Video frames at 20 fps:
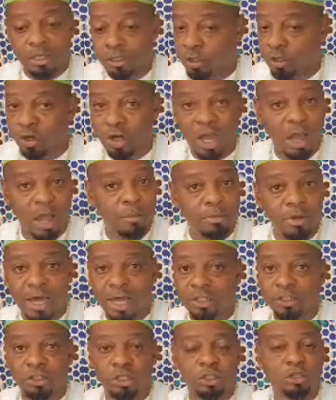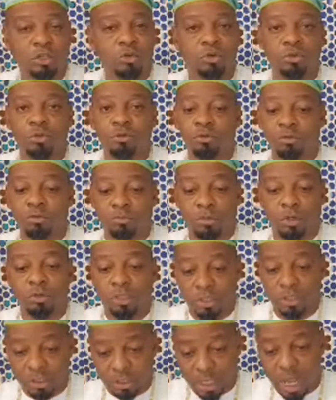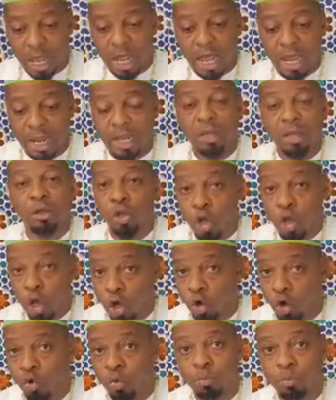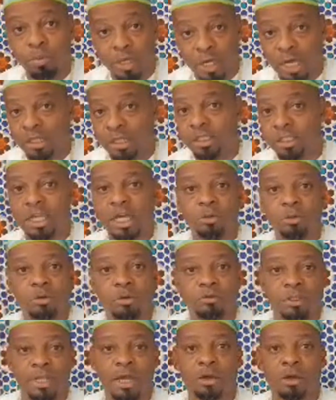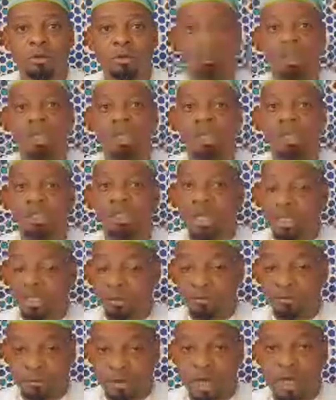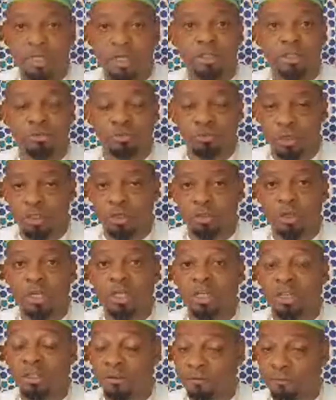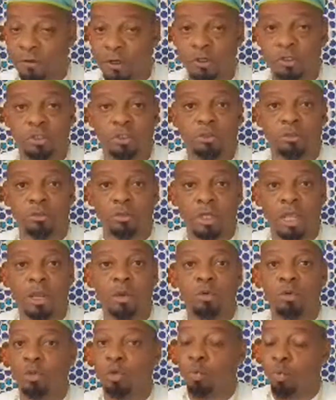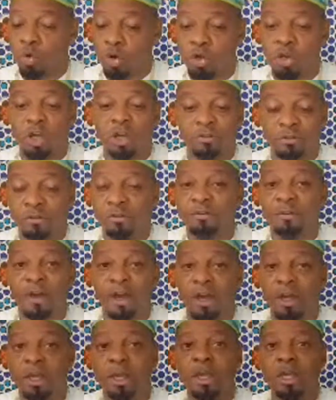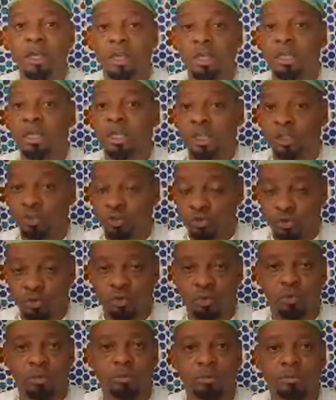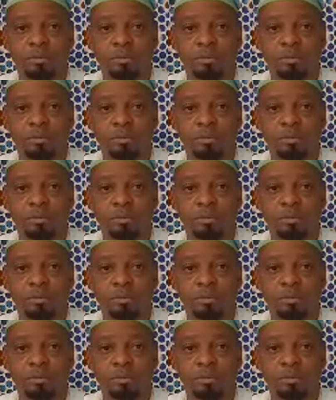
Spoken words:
I'm not just going through the motions. I know beyond a shadow of a doubt that Ifa is real and it is functional, and the word of Ifa is true,